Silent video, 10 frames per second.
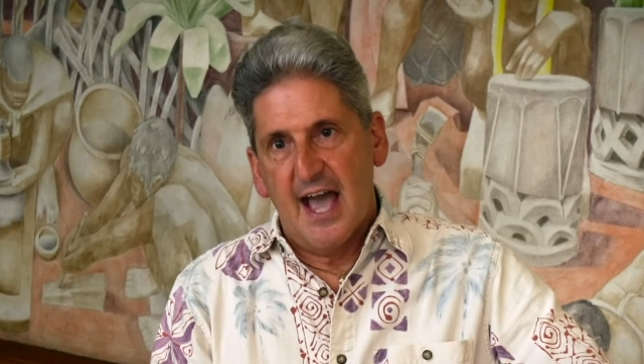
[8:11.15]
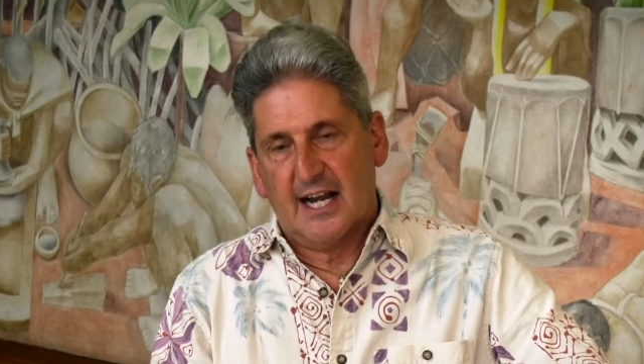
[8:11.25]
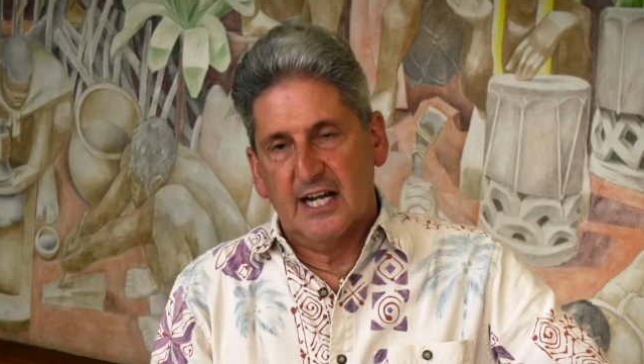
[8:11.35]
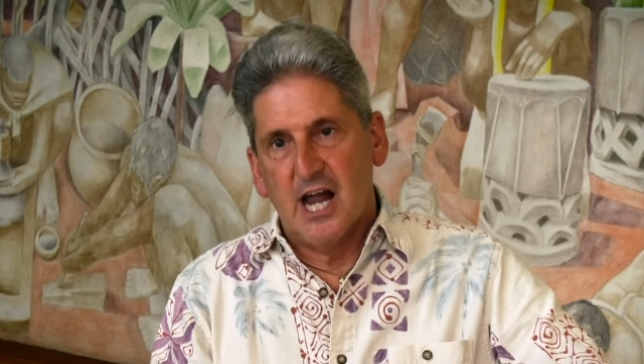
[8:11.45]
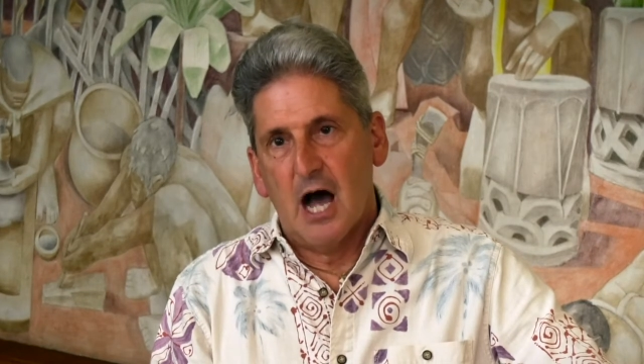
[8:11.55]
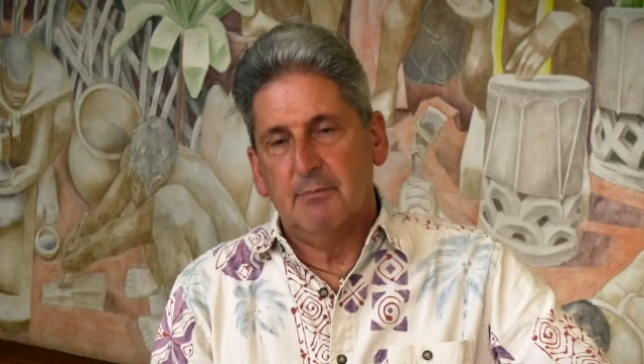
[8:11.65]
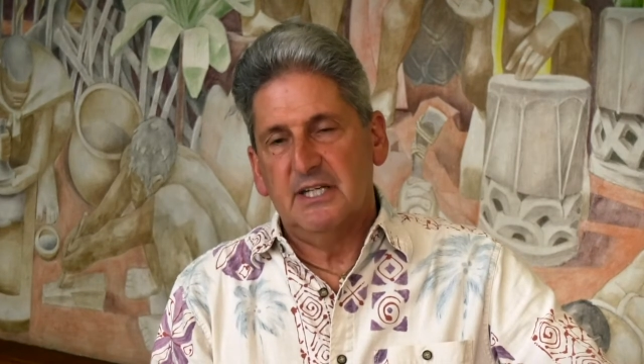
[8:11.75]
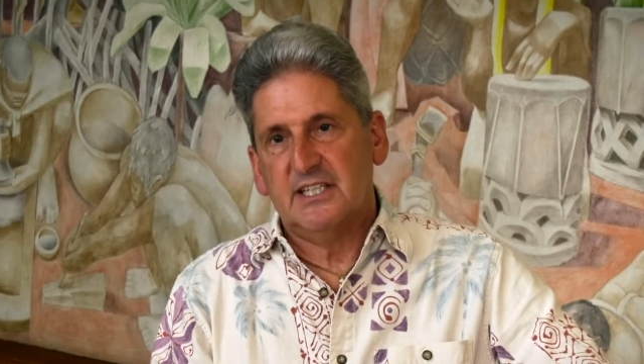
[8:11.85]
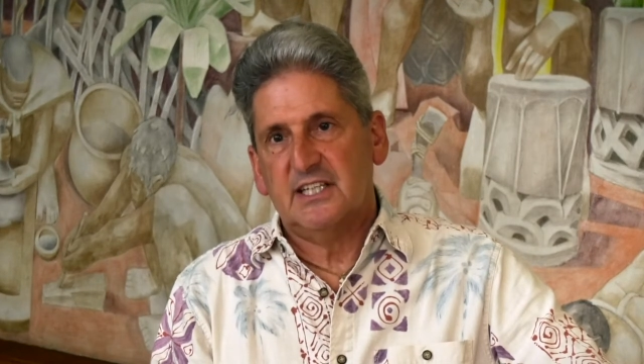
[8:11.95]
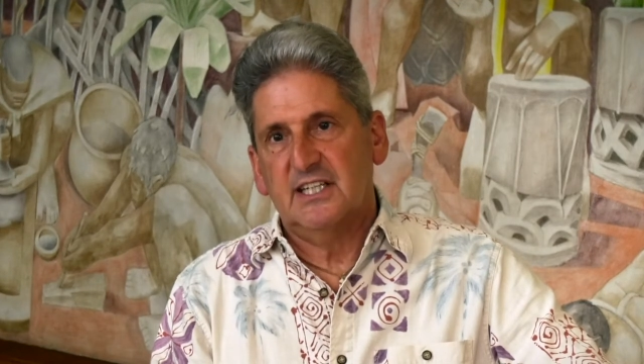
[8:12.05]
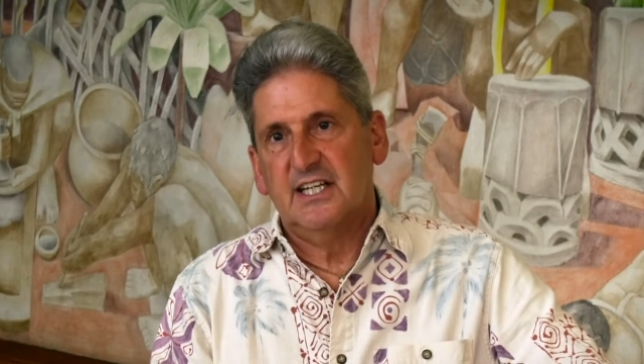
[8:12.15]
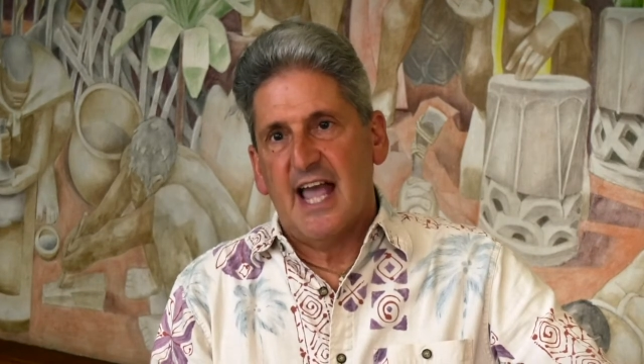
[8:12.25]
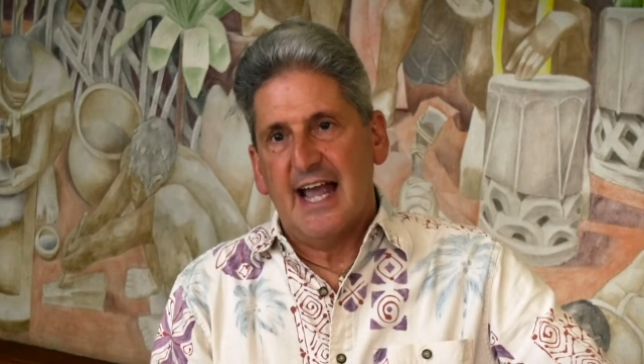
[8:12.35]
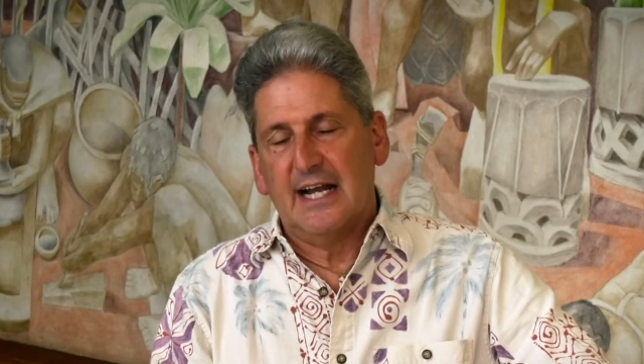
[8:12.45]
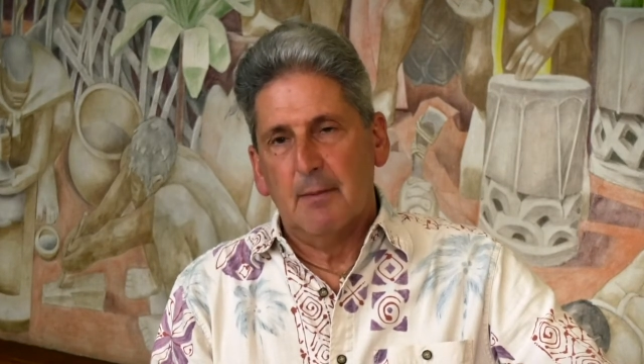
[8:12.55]
economic
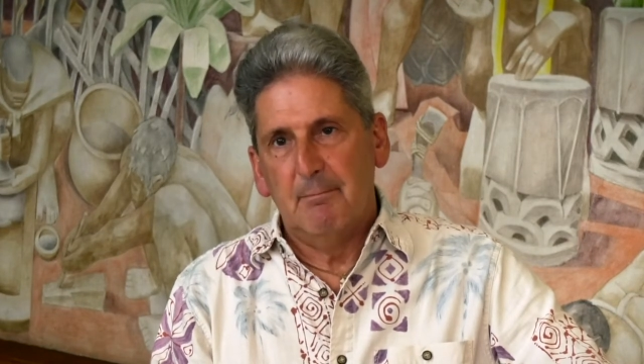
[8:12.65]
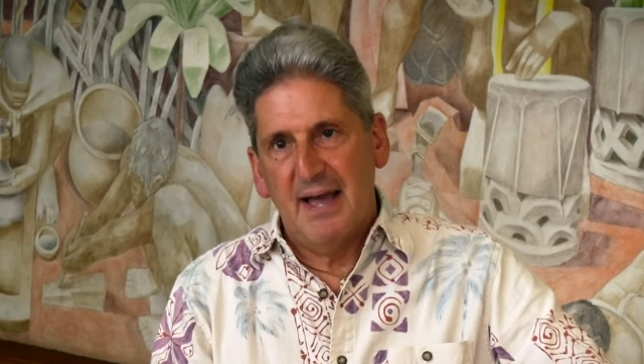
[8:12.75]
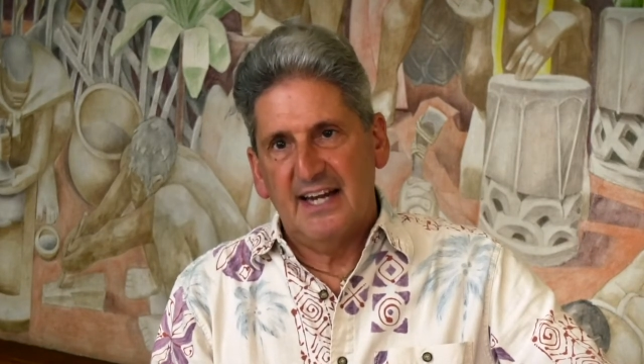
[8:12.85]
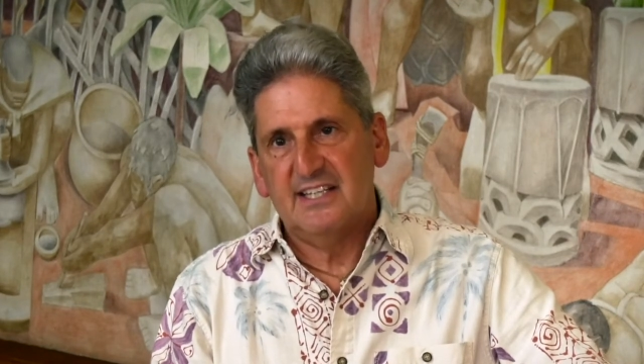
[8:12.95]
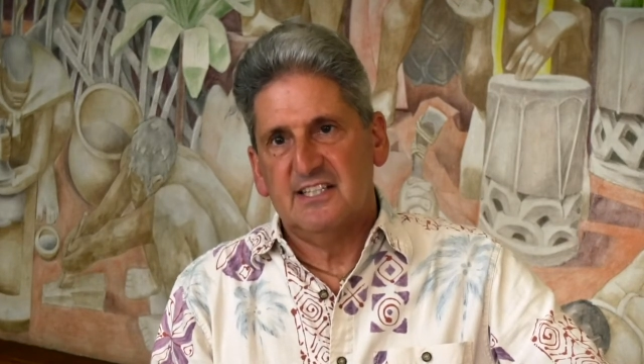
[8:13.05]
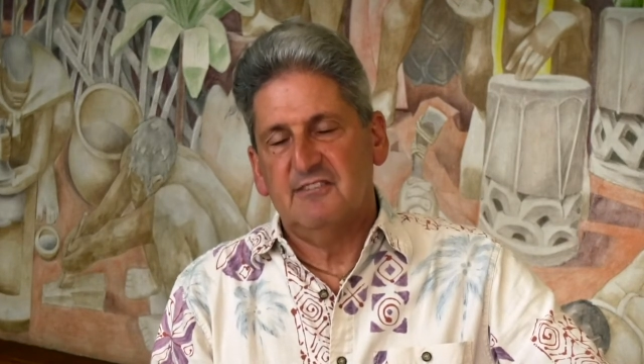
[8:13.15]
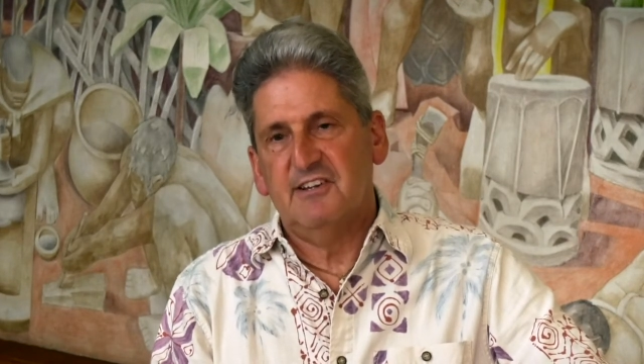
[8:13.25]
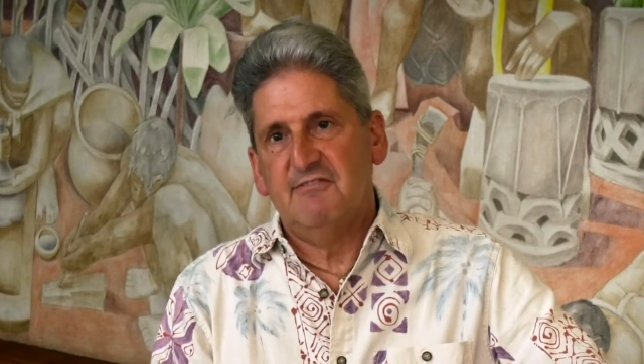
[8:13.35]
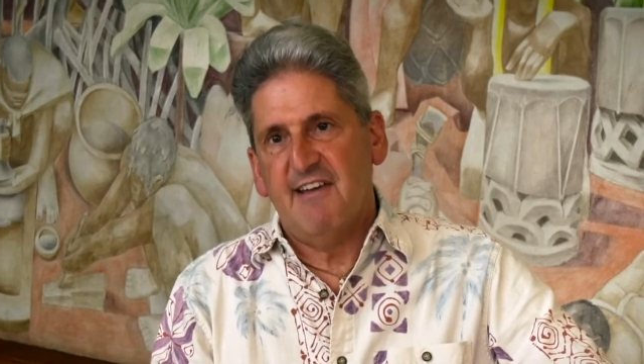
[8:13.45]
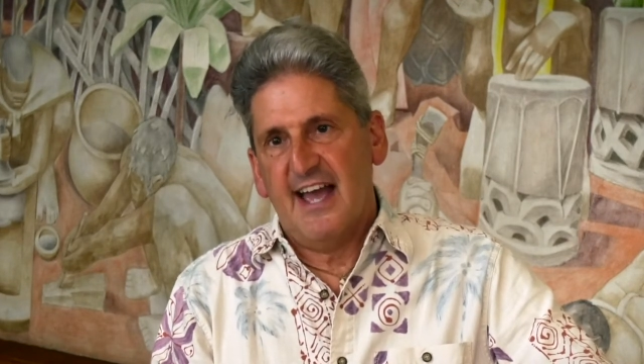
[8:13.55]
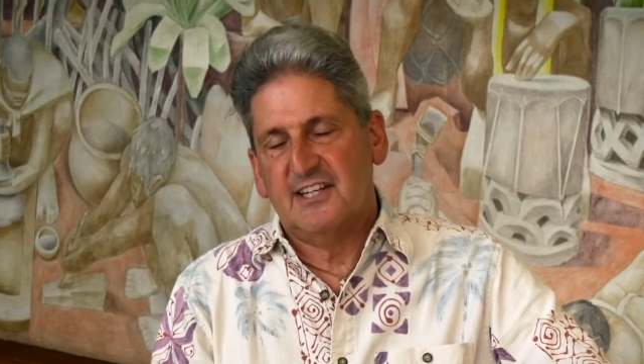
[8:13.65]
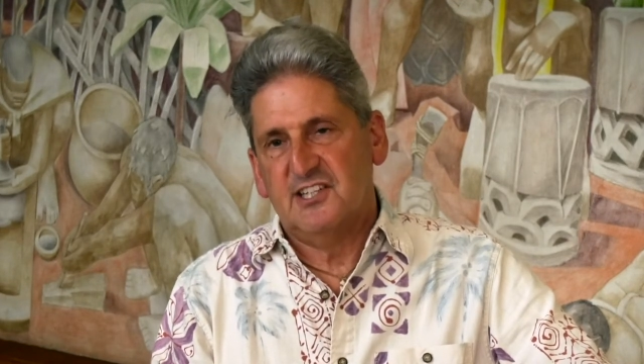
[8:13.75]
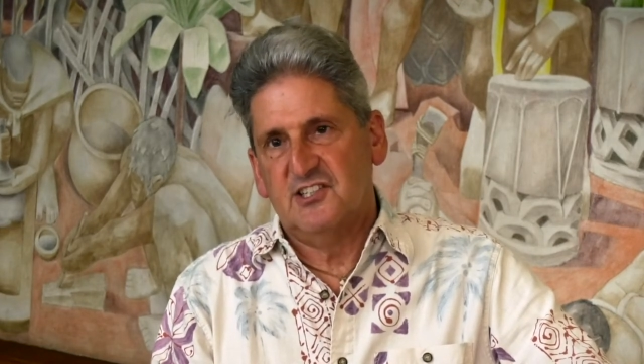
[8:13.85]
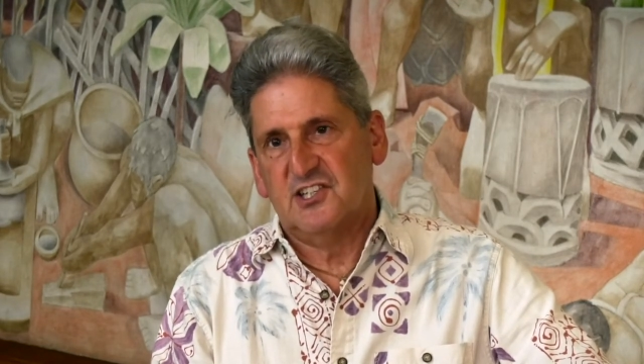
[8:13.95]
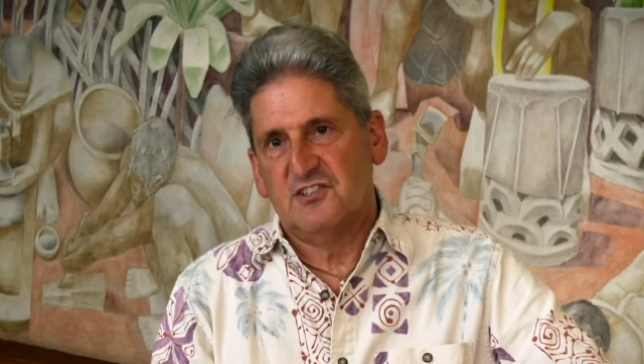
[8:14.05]
and competitive
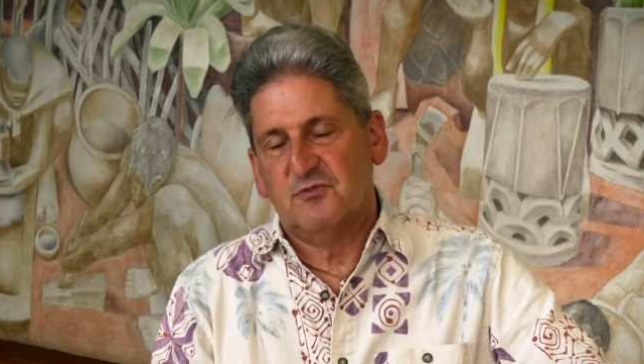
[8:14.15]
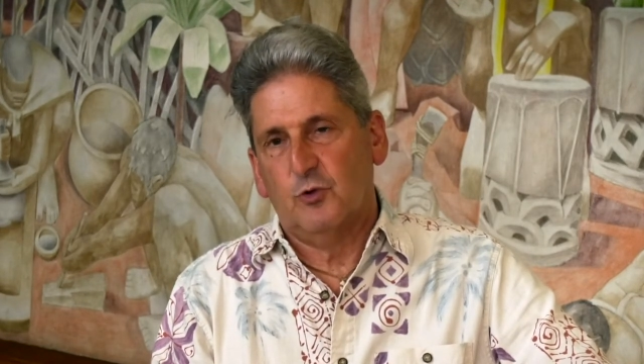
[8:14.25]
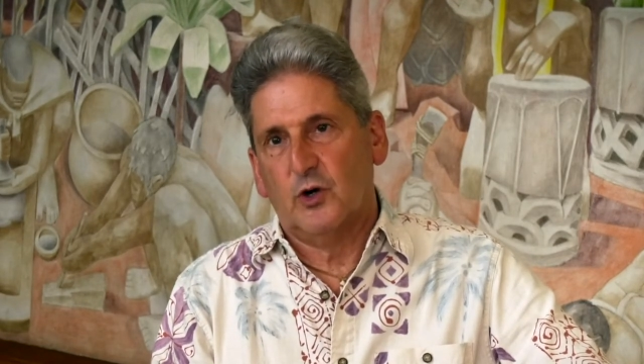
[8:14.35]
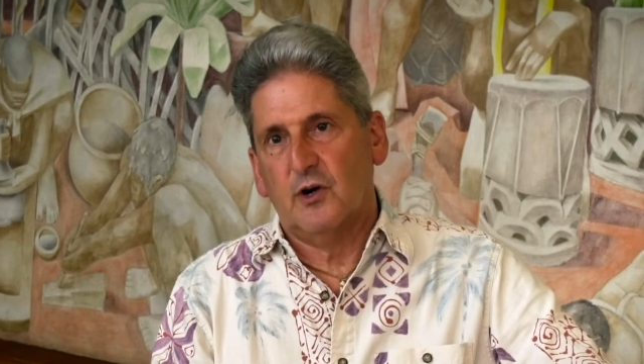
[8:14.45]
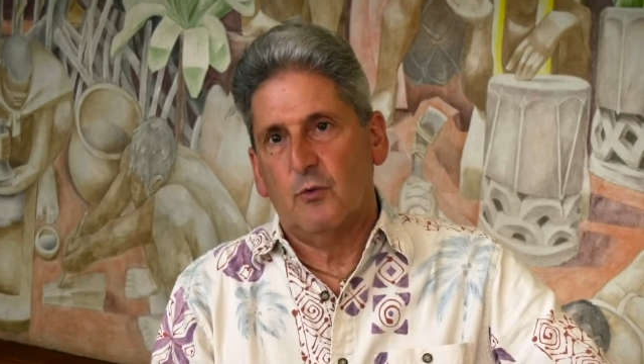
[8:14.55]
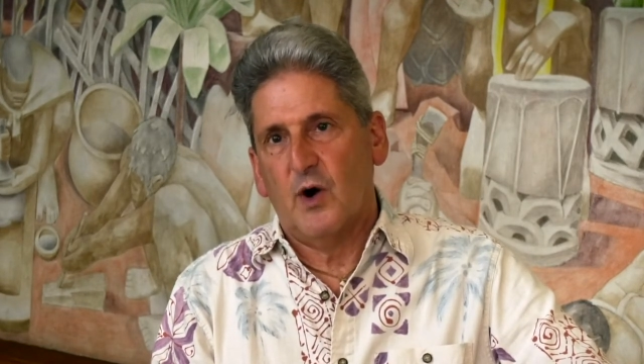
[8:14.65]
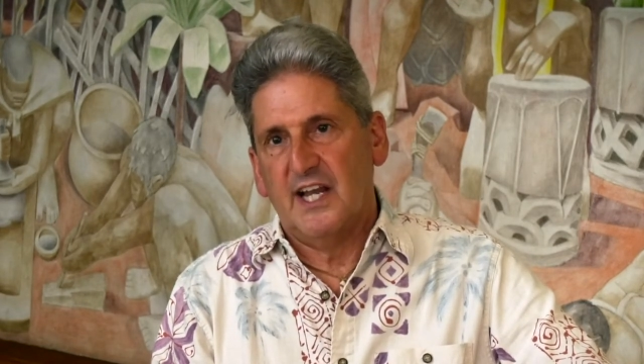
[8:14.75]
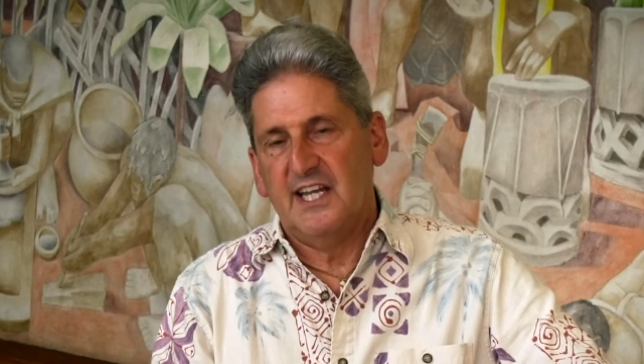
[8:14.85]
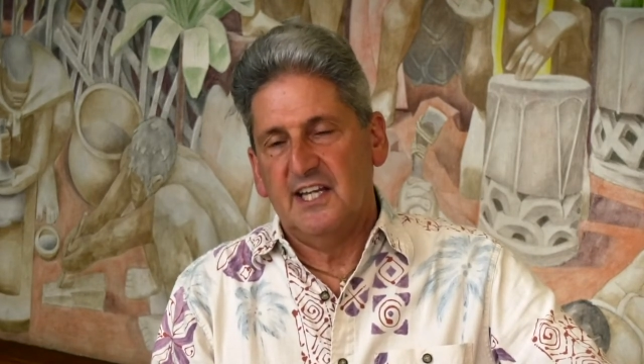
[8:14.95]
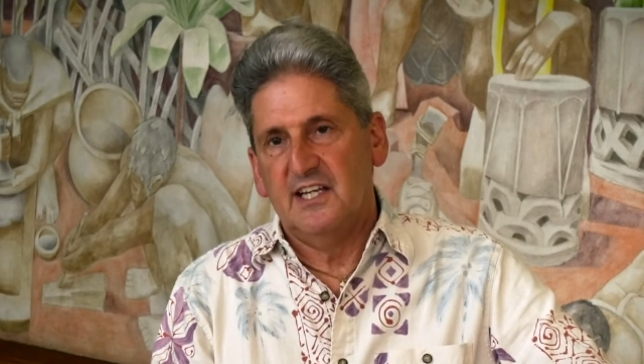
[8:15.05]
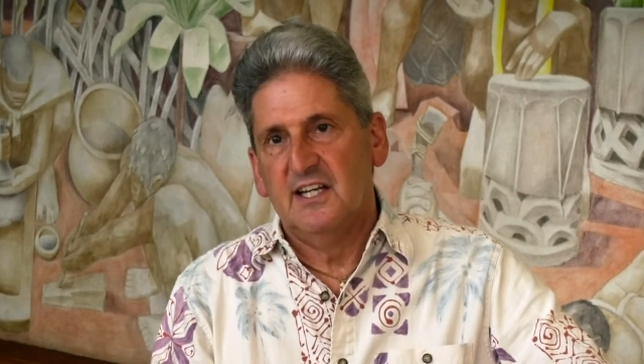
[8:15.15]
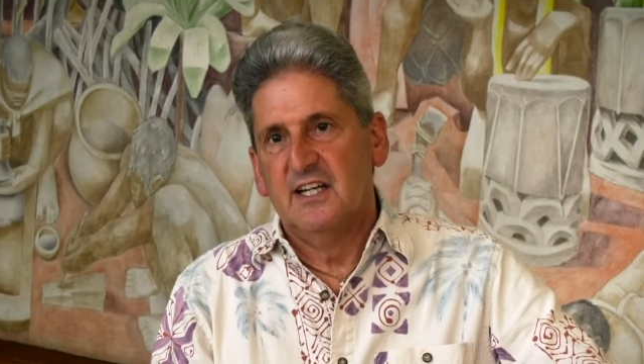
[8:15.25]
advantages for Hawaii,